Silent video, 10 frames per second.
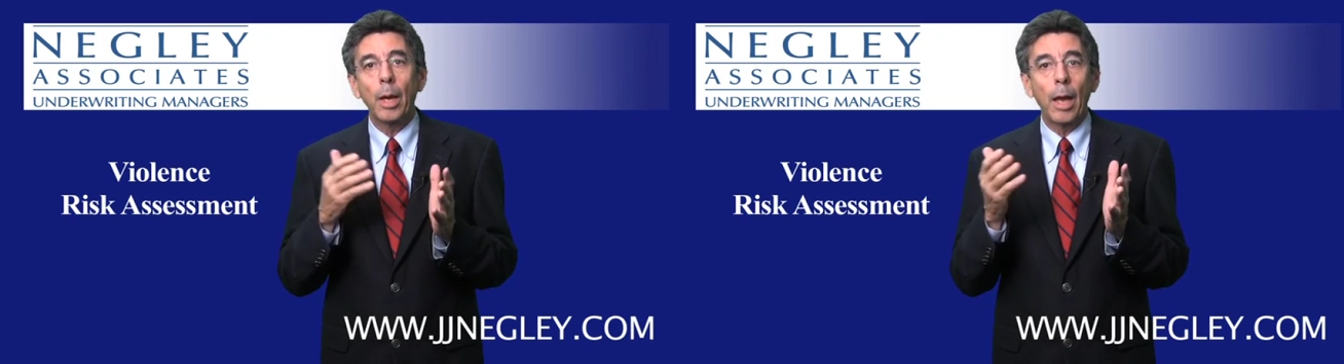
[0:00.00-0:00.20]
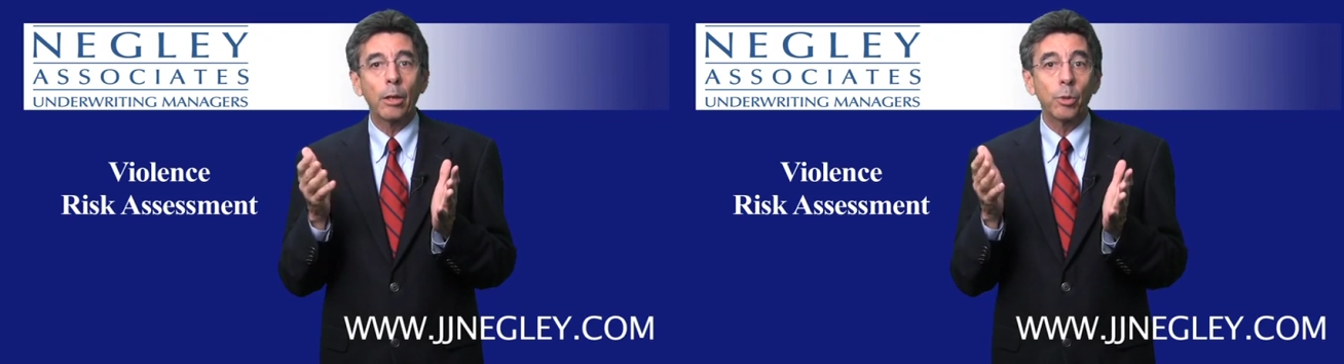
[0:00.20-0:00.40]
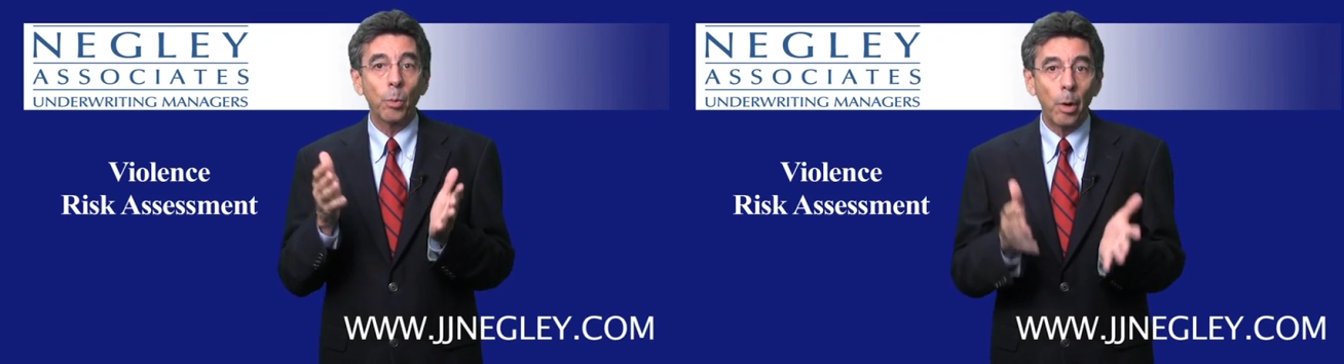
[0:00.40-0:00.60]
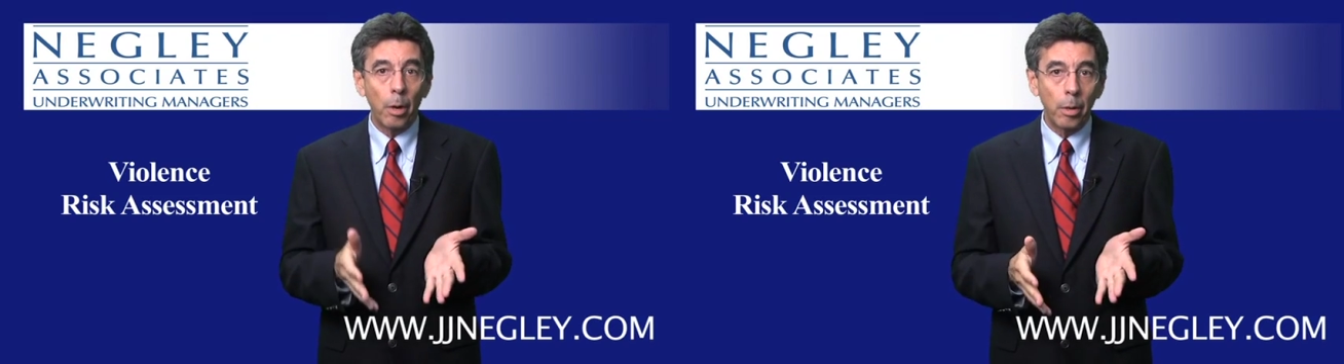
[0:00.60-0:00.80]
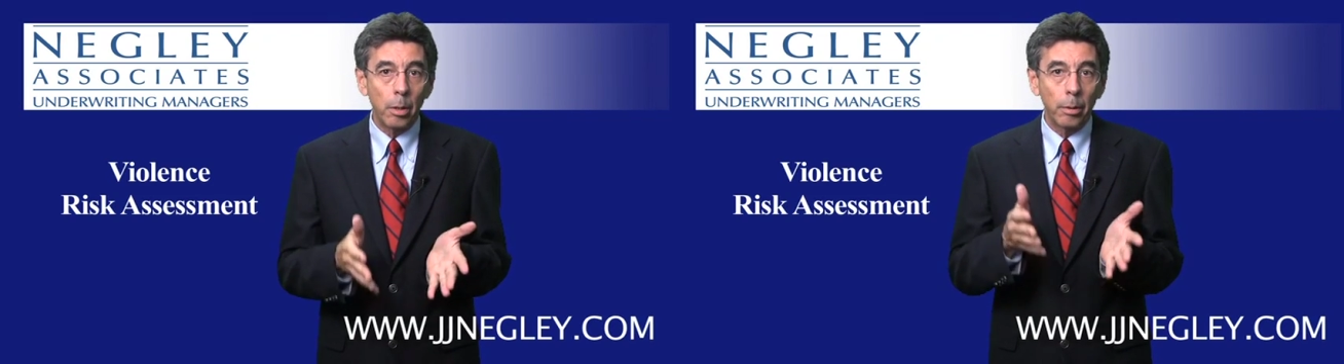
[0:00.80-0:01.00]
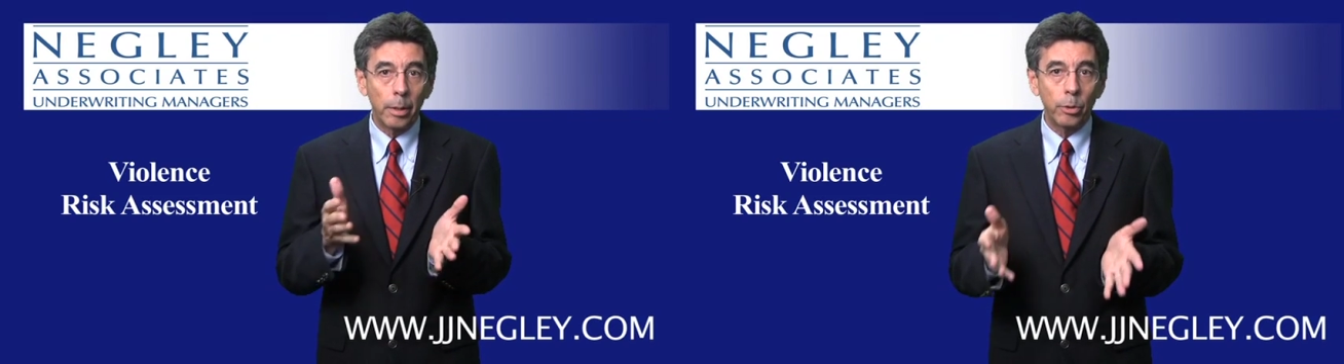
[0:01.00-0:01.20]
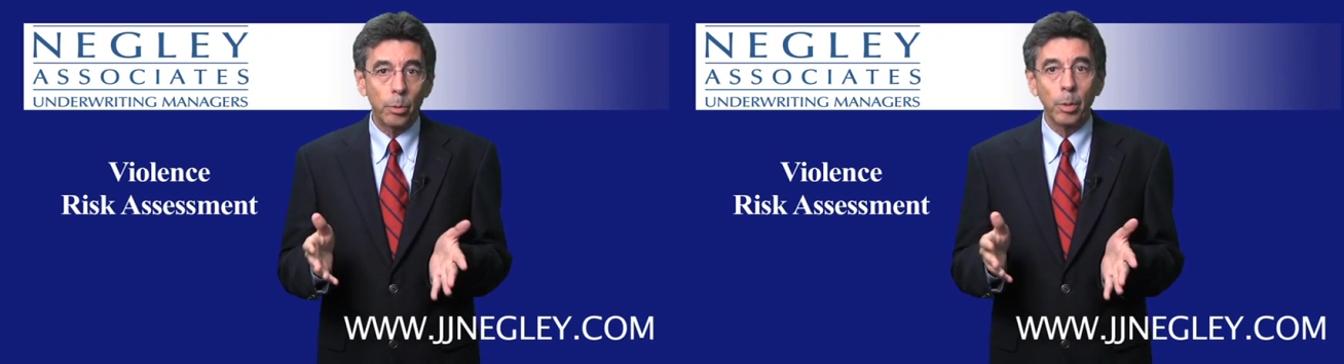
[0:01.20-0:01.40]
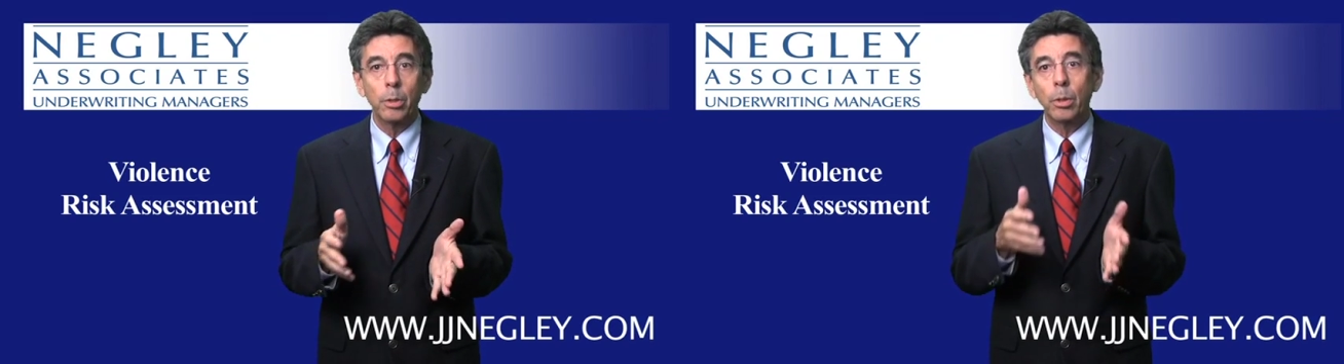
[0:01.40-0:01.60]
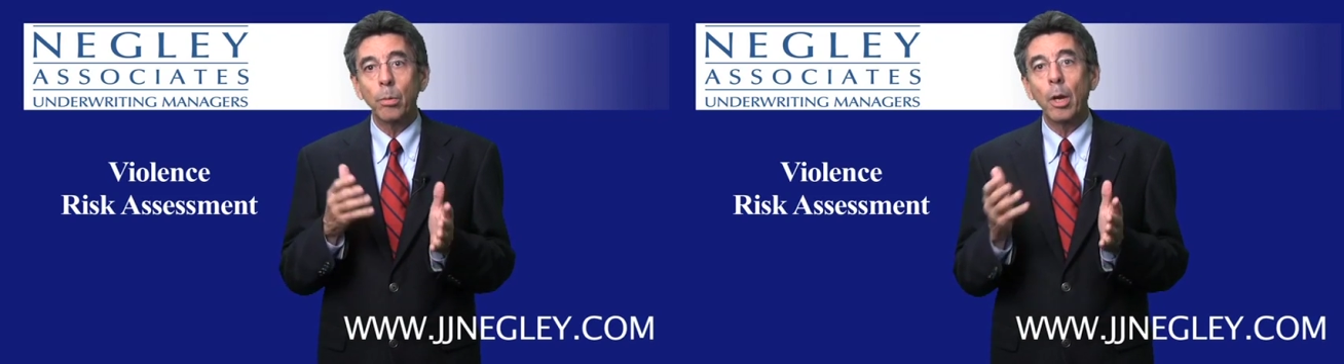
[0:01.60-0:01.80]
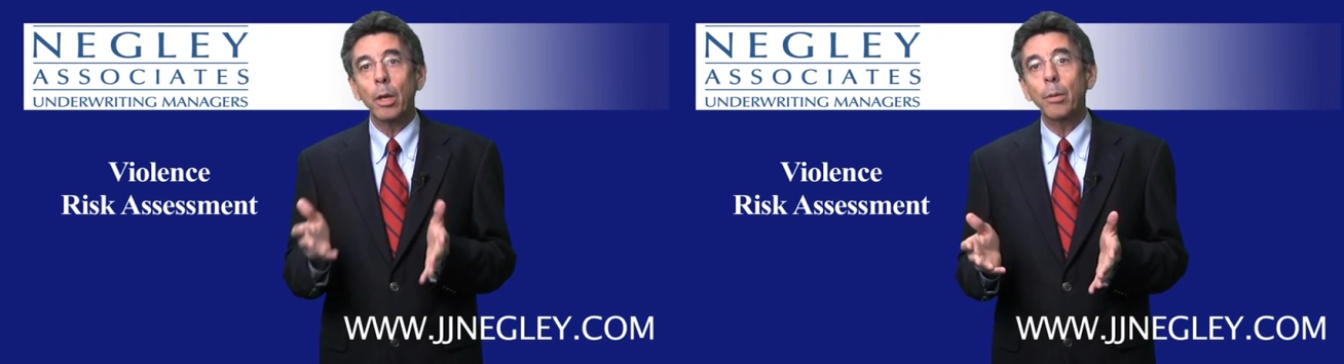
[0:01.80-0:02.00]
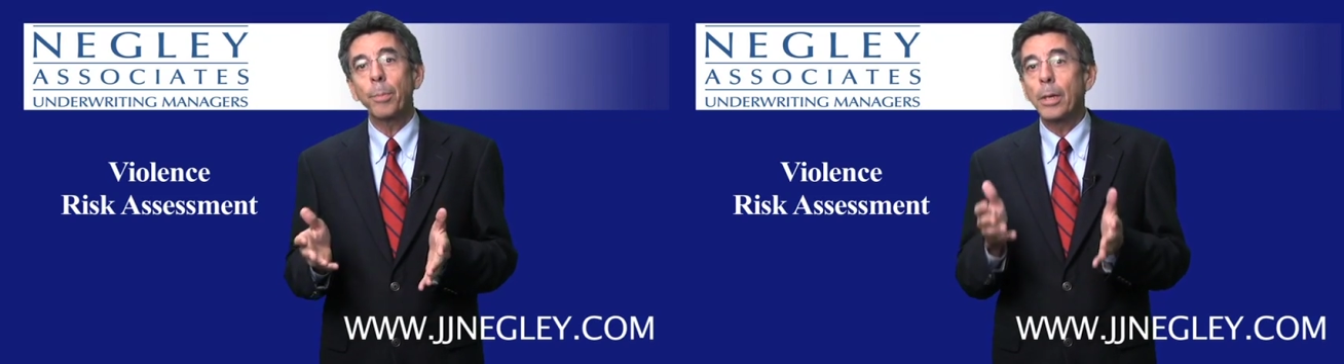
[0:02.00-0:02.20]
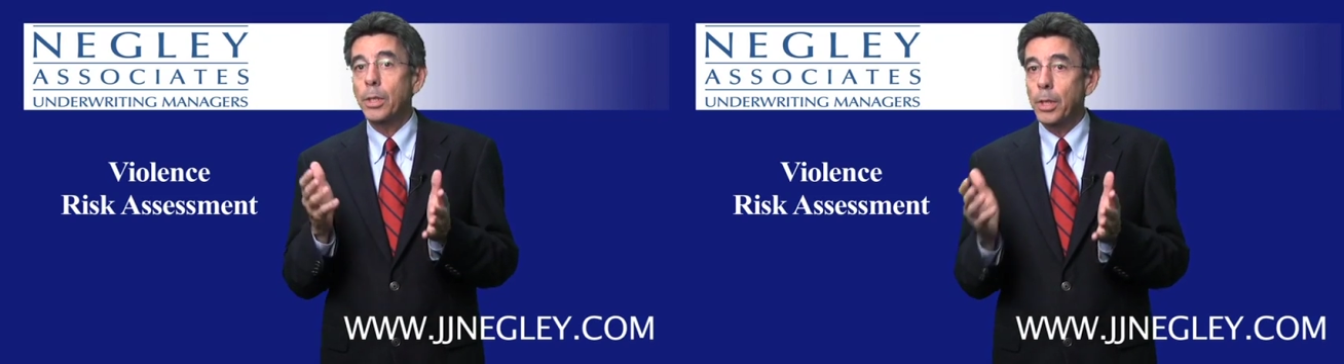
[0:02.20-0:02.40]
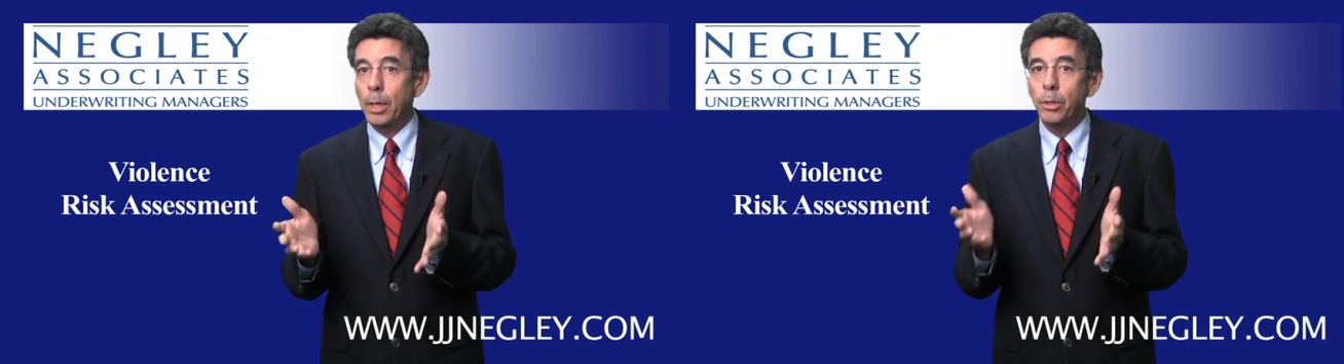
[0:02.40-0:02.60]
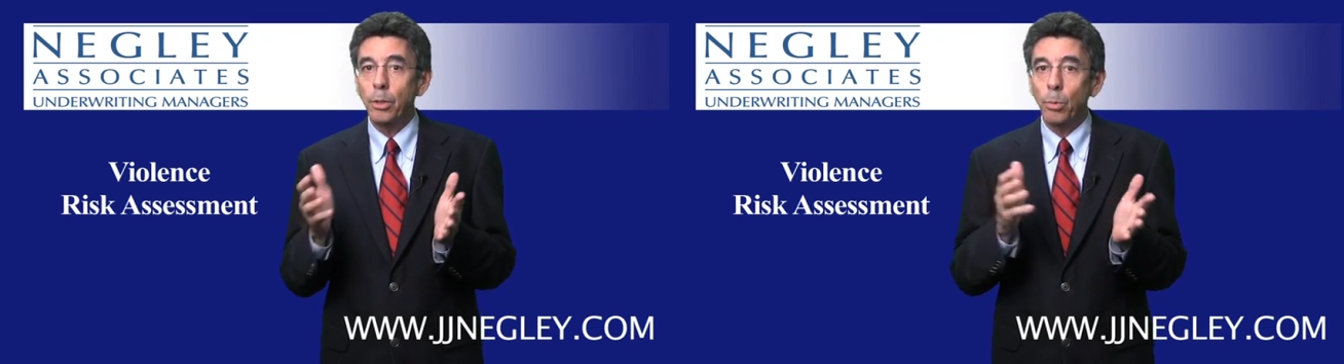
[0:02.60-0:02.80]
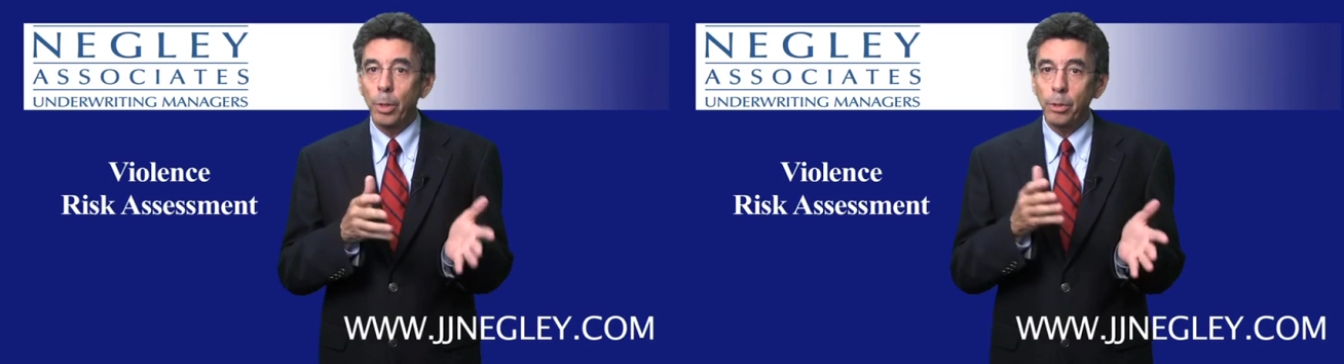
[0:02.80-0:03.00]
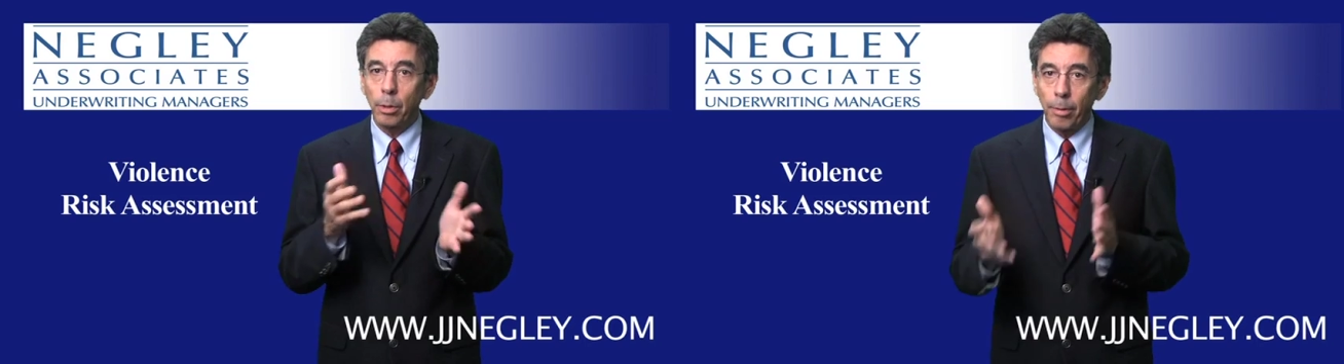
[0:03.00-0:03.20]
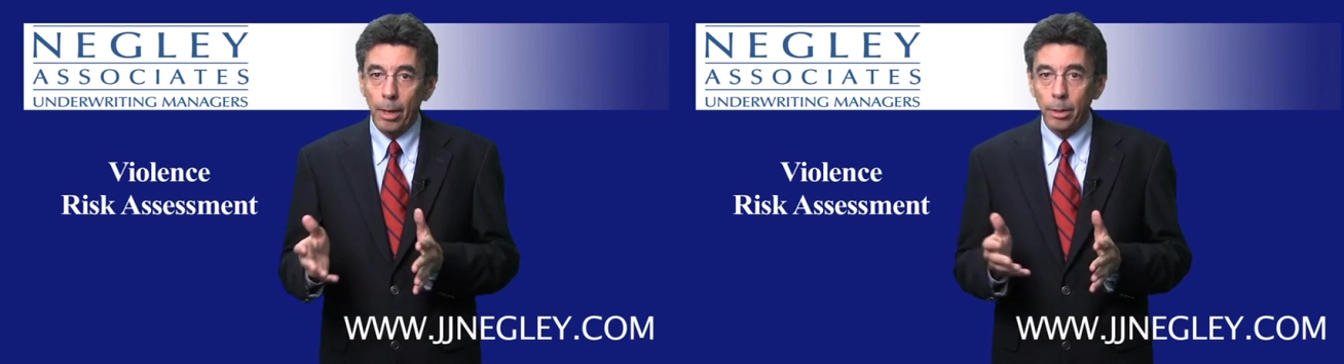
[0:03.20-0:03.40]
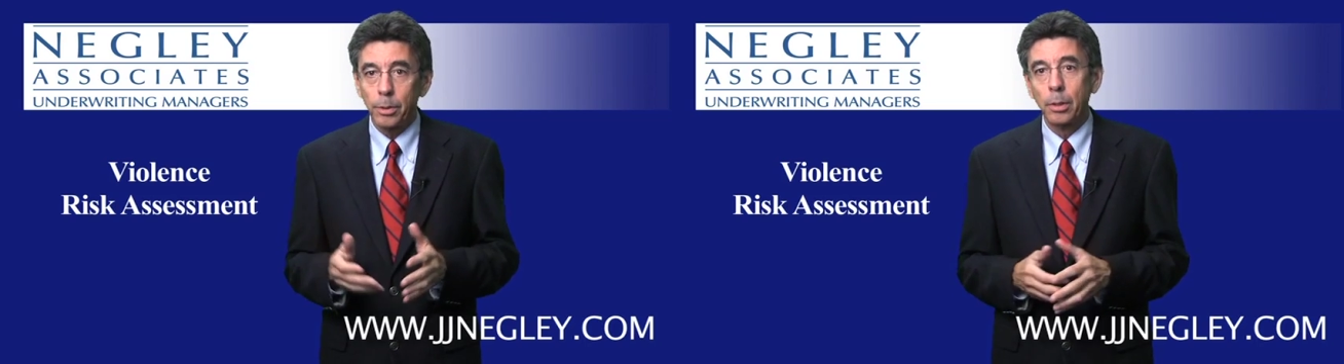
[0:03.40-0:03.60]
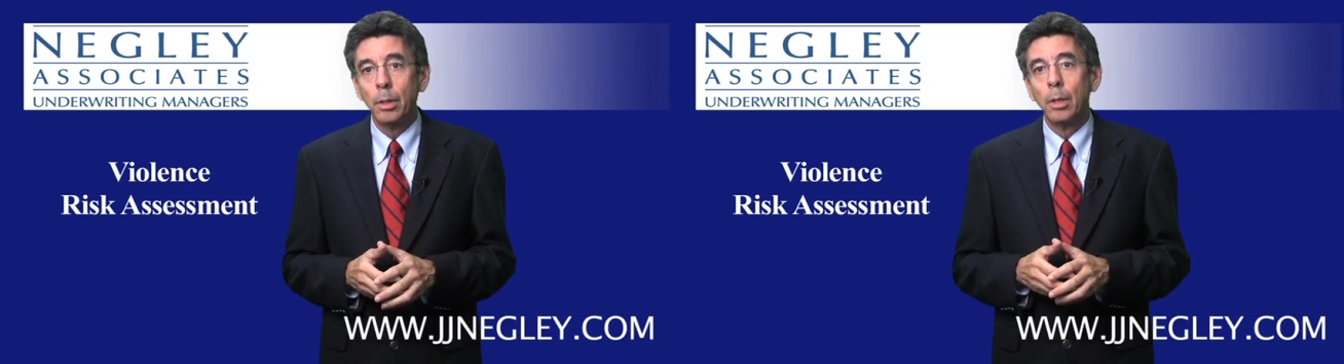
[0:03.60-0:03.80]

actuarial instruments to help assess the risk of violence.